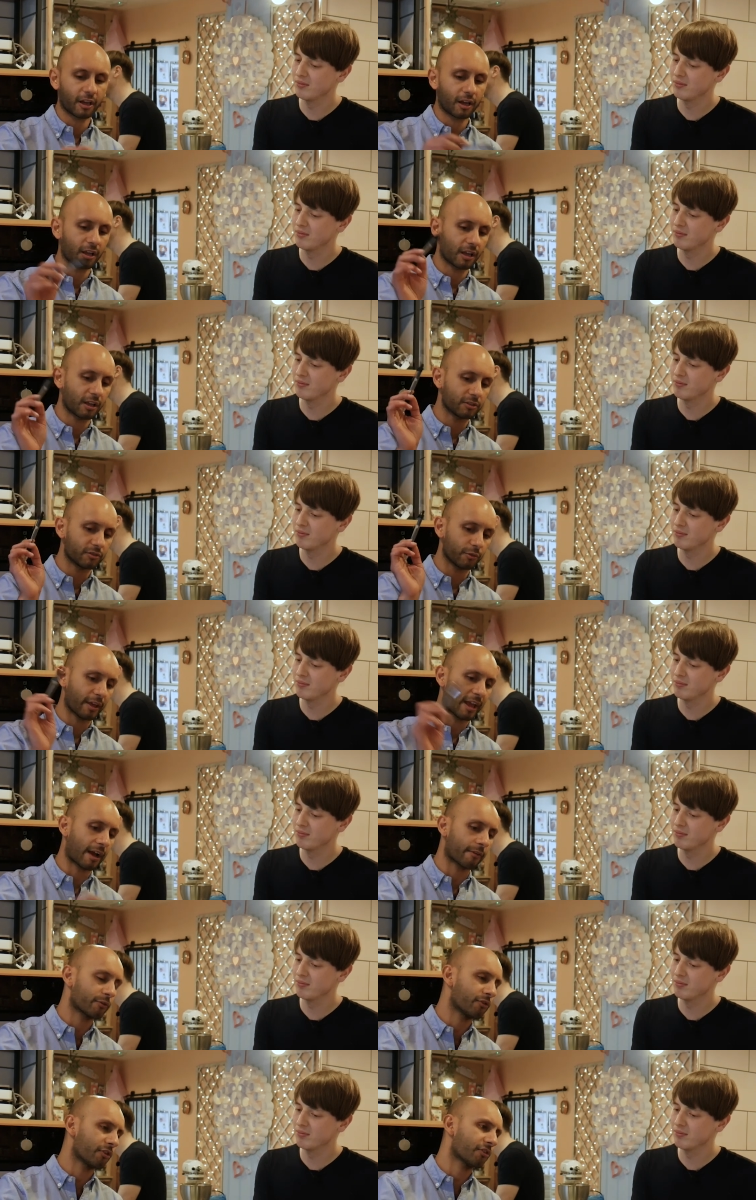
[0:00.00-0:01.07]
Speaker 1: uh, do they
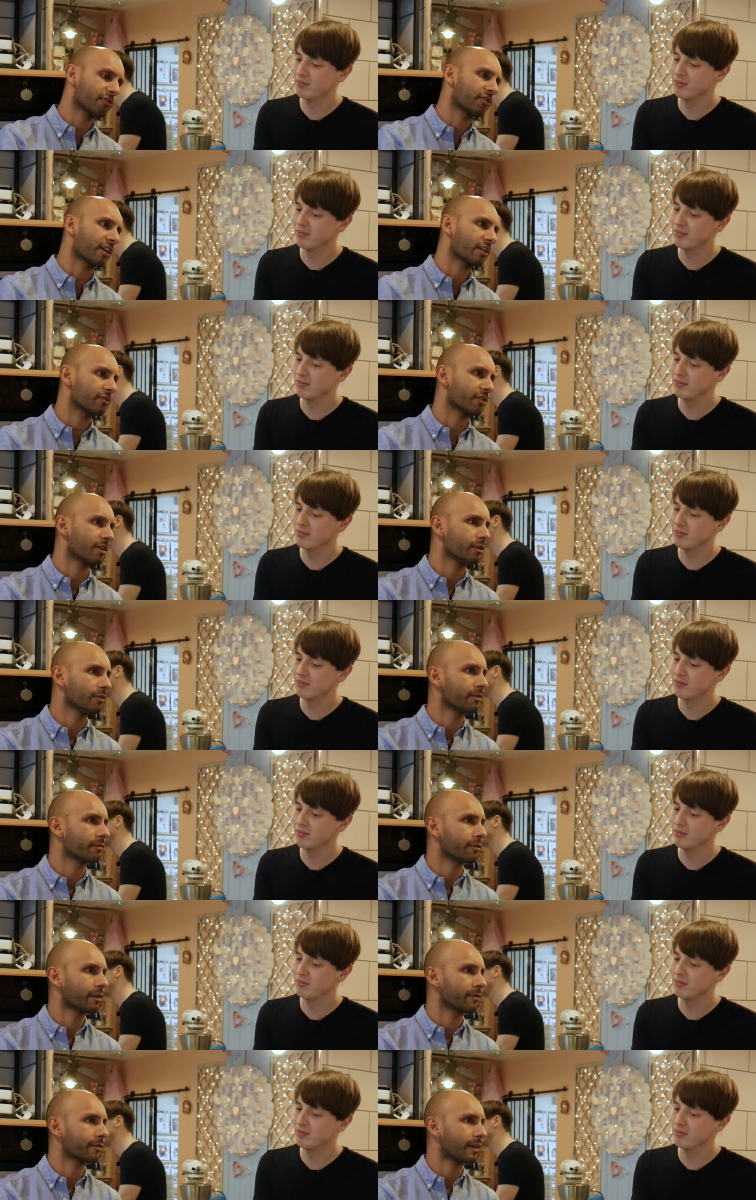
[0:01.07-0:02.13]
have to just stick to gluten
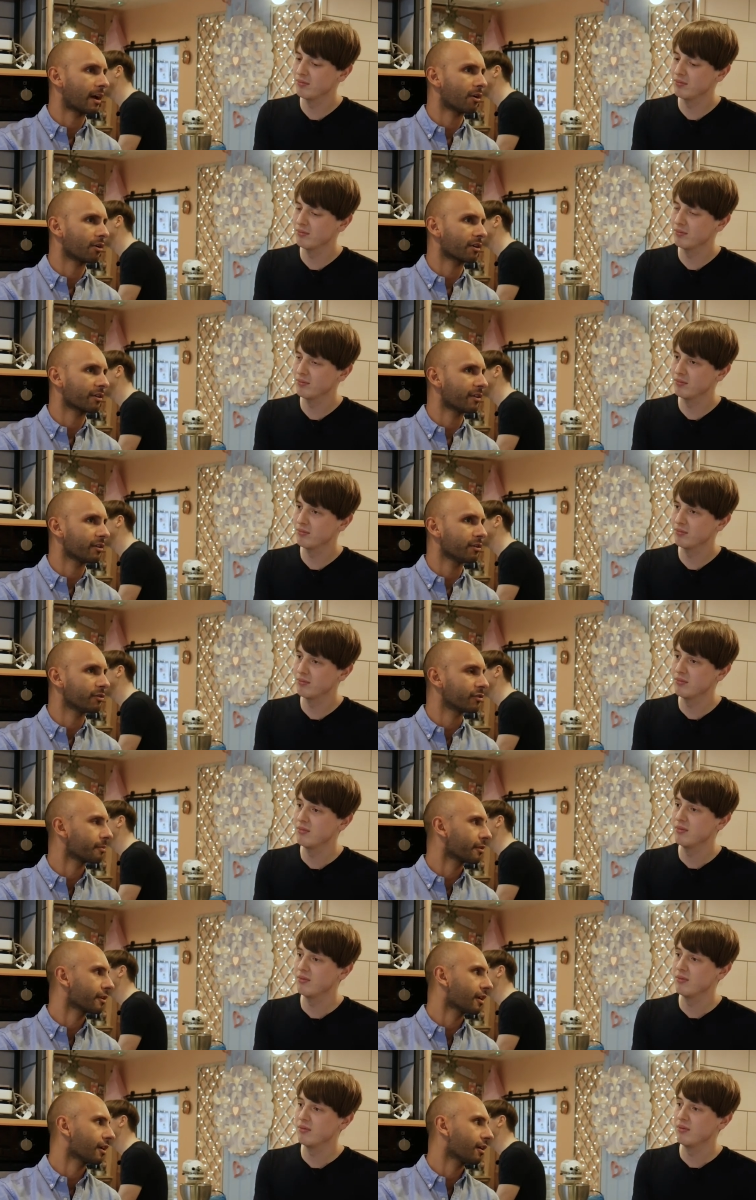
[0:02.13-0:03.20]
free flour? Can they use
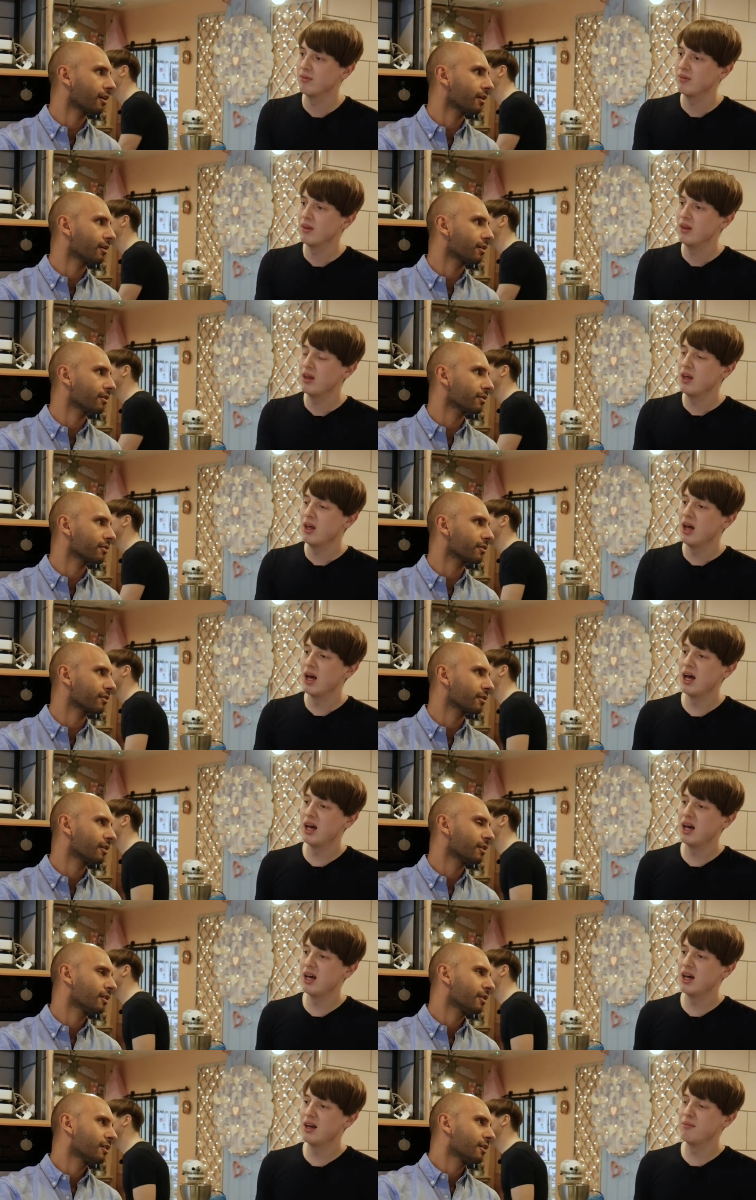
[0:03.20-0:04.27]
something else?
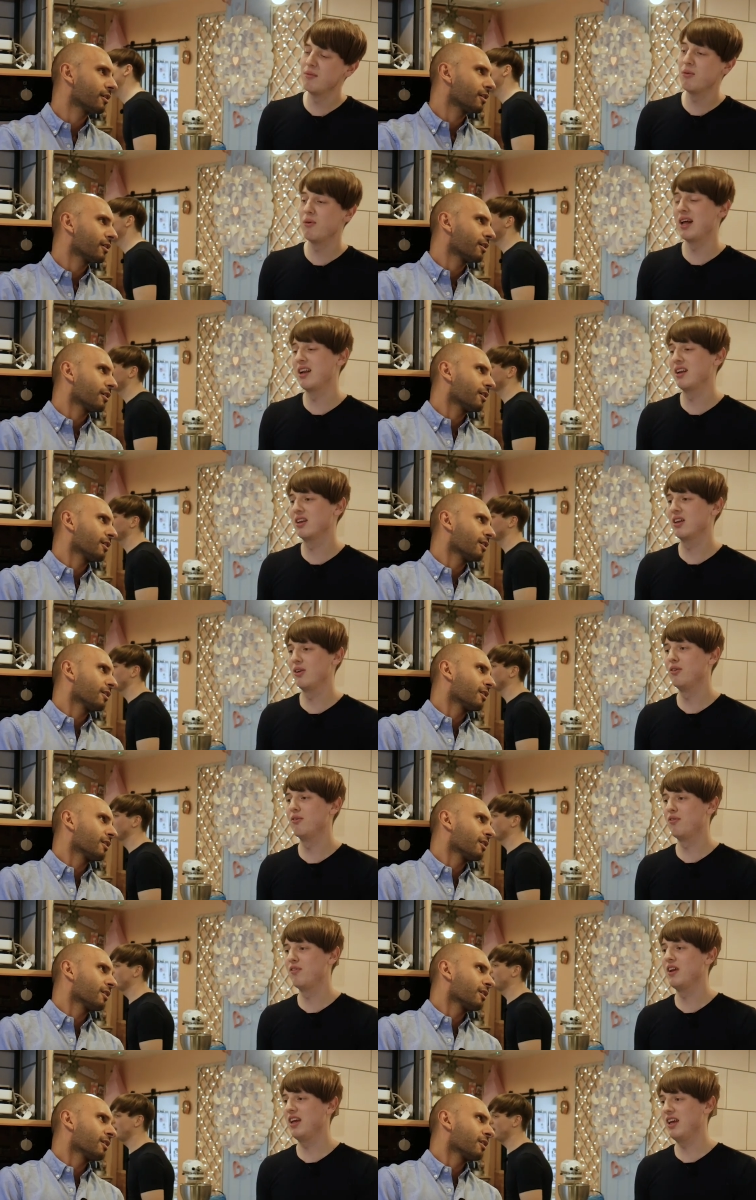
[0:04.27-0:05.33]
Speaker 2: Um, well,
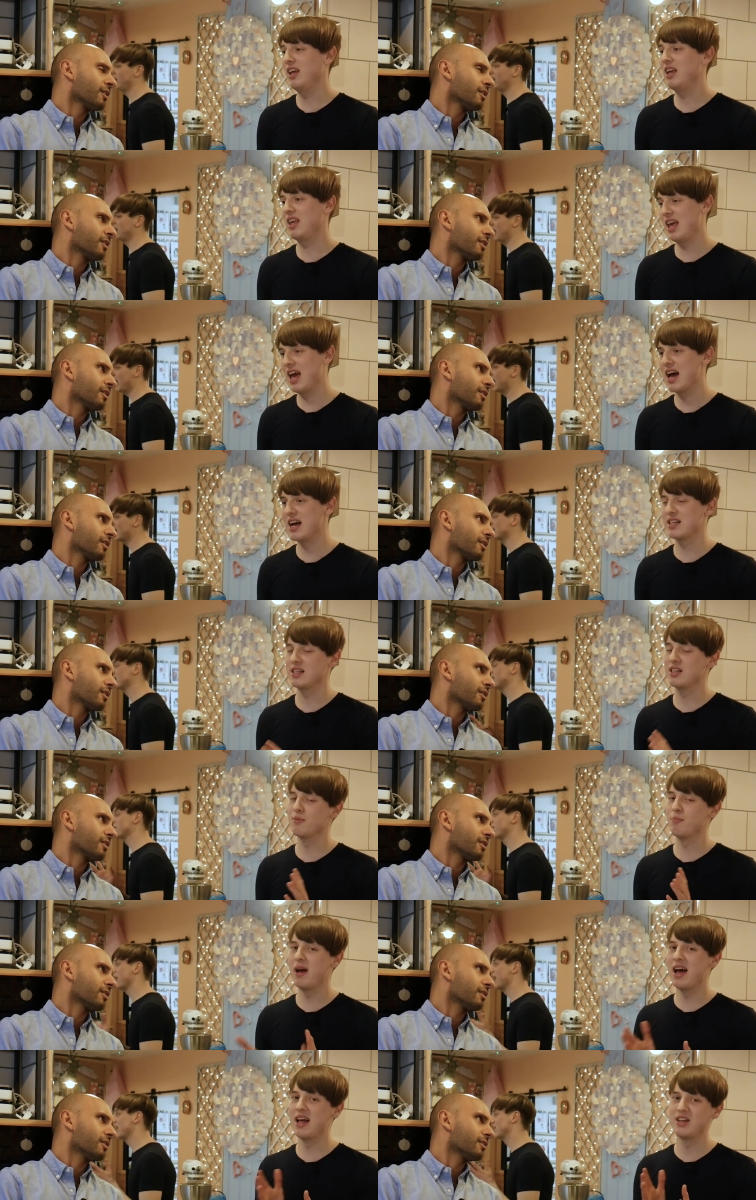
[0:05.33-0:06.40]
gluten free, yes, it
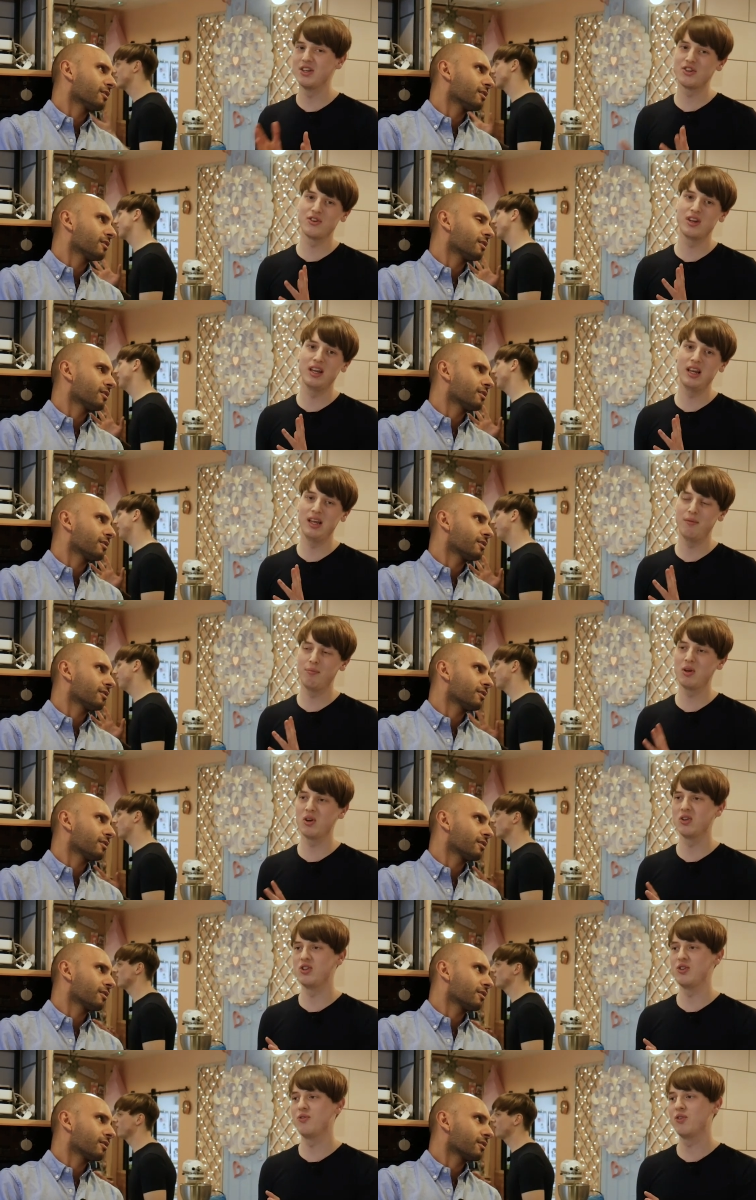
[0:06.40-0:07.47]
depends really
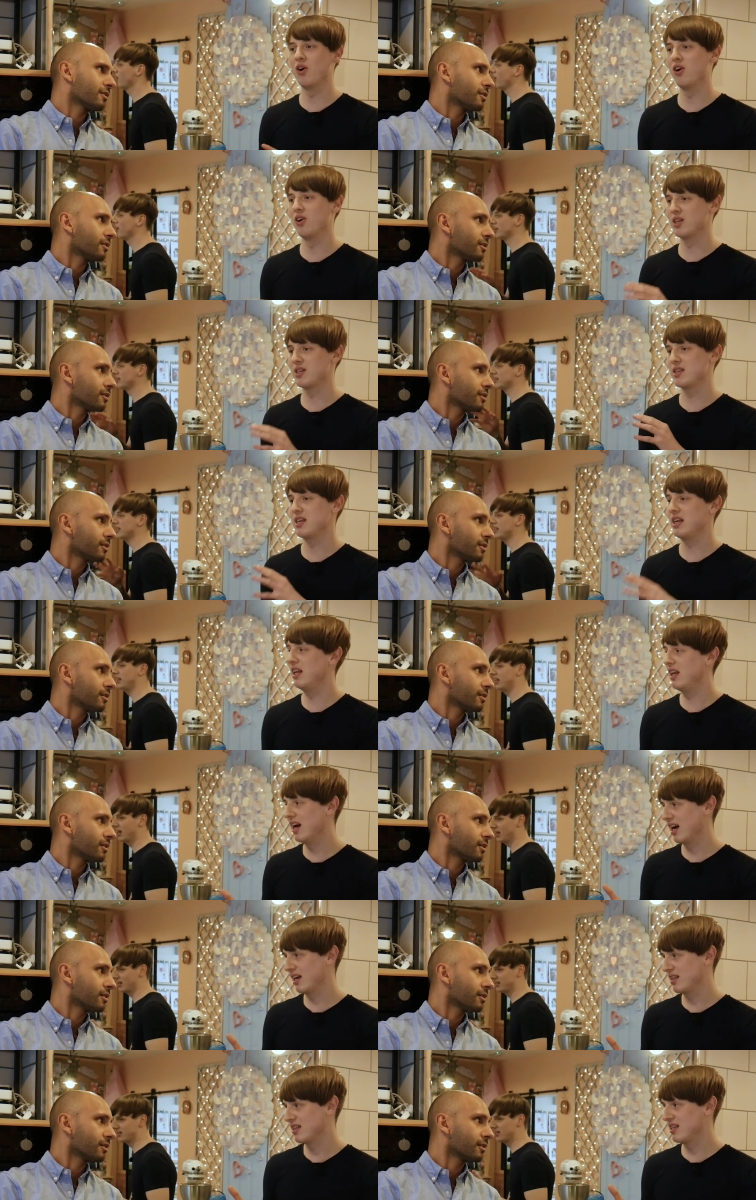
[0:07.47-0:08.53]
because you've got
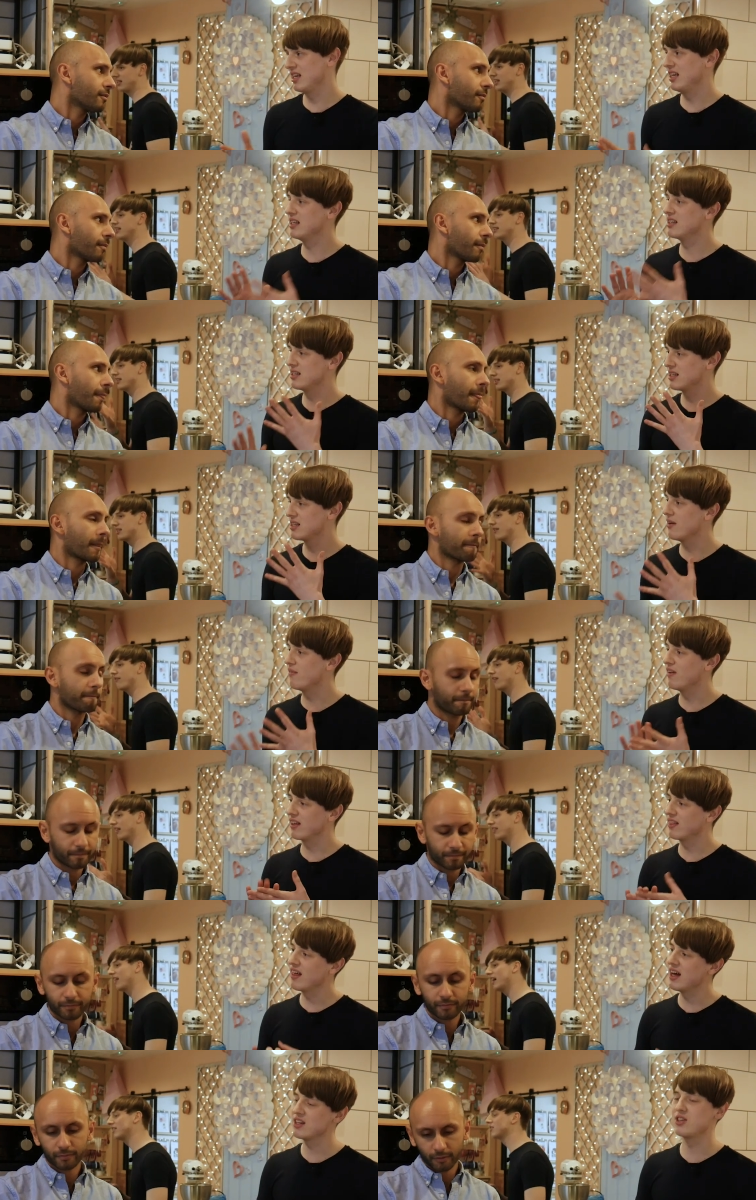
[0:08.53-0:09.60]
celiac disease and stuff
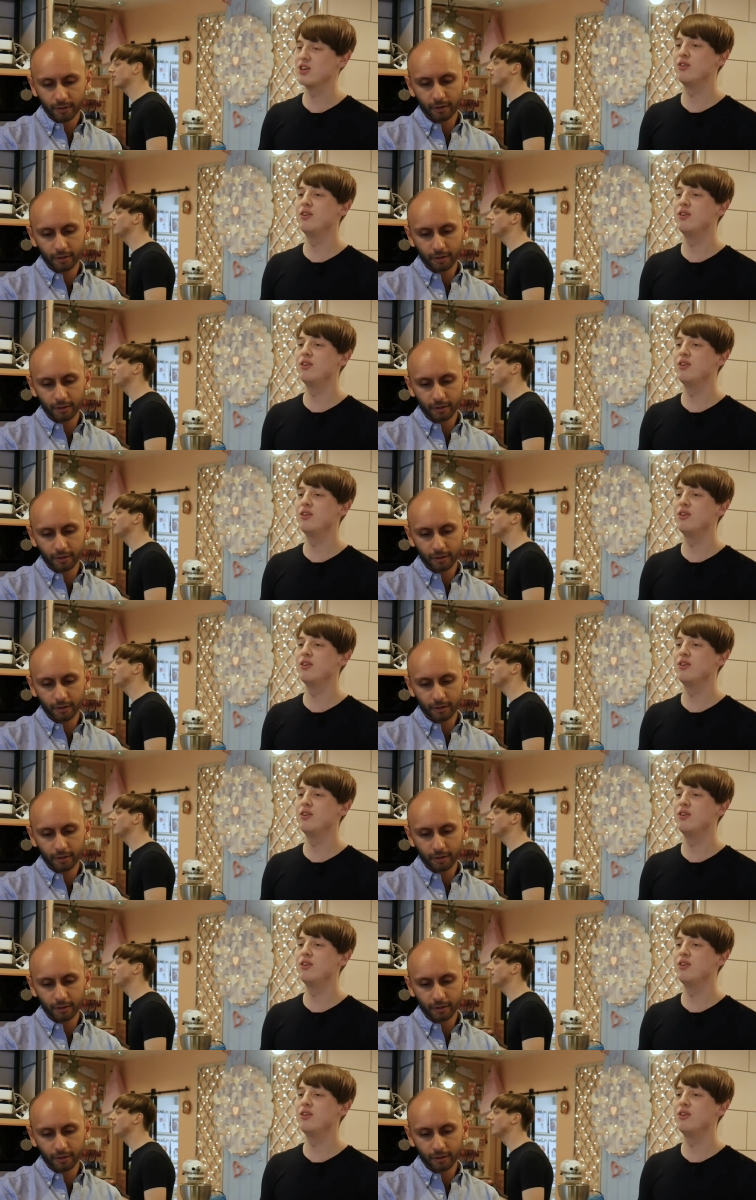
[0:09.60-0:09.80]
like that. So